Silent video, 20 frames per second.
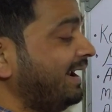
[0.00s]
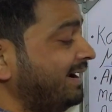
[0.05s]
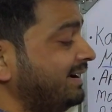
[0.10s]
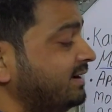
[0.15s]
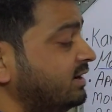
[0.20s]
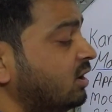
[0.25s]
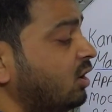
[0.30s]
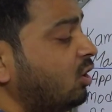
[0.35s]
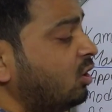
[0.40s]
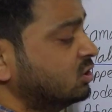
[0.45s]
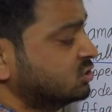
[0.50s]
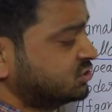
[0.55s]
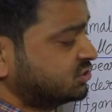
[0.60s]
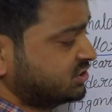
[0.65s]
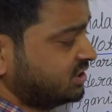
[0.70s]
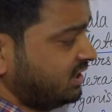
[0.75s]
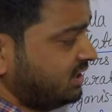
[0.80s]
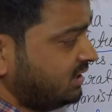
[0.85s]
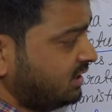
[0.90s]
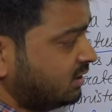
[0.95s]
and
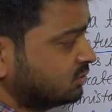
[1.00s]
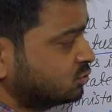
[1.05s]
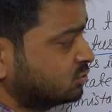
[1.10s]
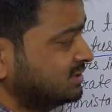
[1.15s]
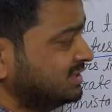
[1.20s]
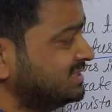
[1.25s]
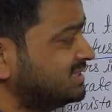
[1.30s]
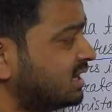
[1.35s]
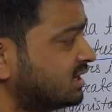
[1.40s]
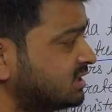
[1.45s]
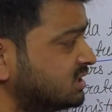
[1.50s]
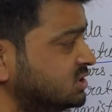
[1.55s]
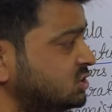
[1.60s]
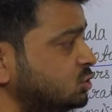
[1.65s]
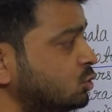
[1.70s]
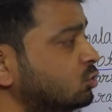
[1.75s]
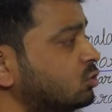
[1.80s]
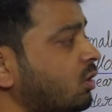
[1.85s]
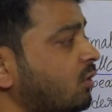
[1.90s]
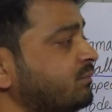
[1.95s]
Australia. So these are the
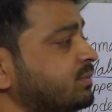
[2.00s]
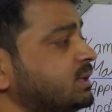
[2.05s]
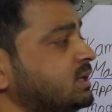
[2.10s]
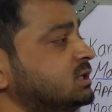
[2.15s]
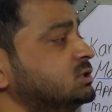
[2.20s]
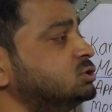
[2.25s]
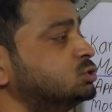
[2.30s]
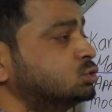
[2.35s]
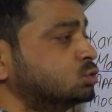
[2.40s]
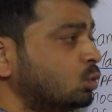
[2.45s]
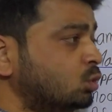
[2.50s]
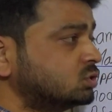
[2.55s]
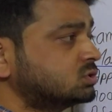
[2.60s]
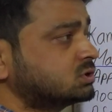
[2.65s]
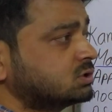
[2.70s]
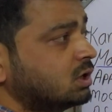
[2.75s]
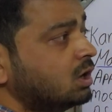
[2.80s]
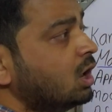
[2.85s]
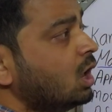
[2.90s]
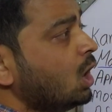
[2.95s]
geographical source